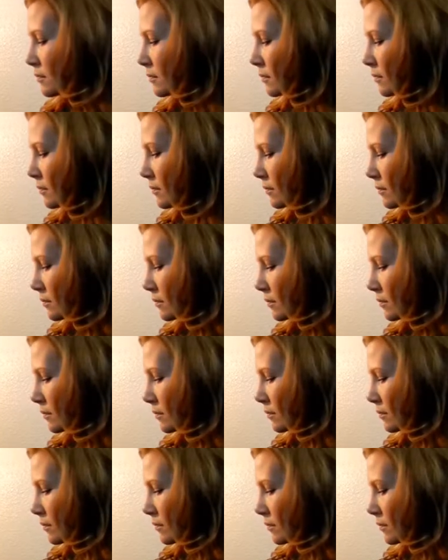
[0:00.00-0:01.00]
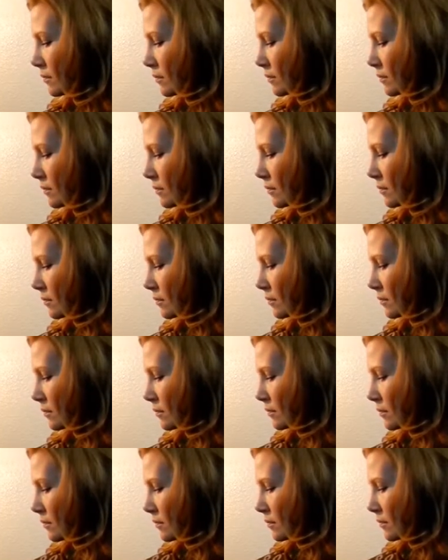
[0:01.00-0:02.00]

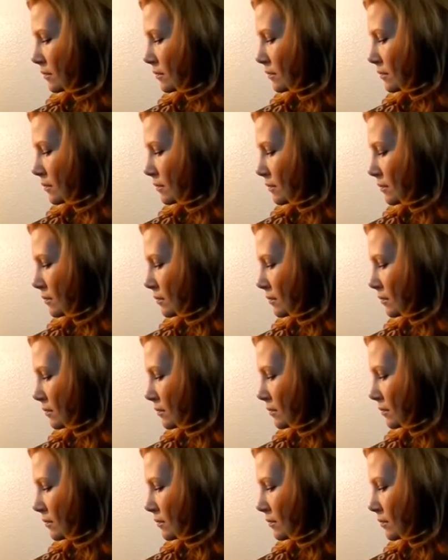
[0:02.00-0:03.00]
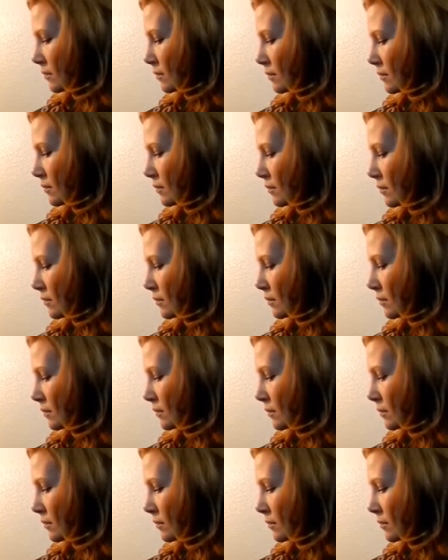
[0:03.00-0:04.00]

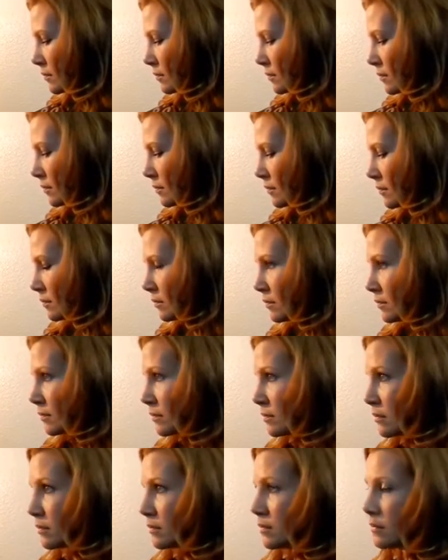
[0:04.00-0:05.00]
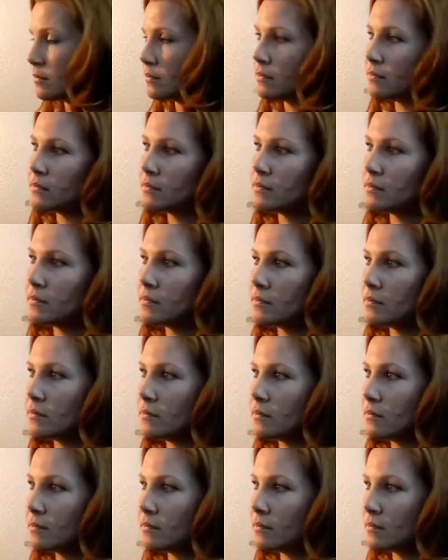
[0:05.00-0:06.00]

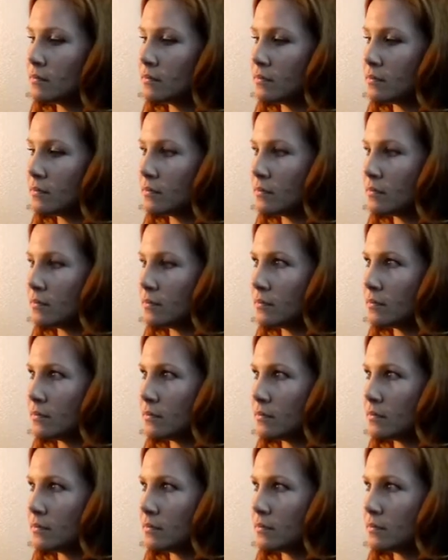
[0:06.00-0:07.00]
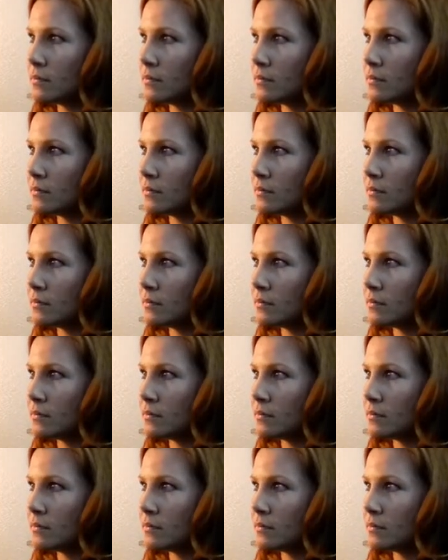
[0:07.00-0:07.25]
(silent)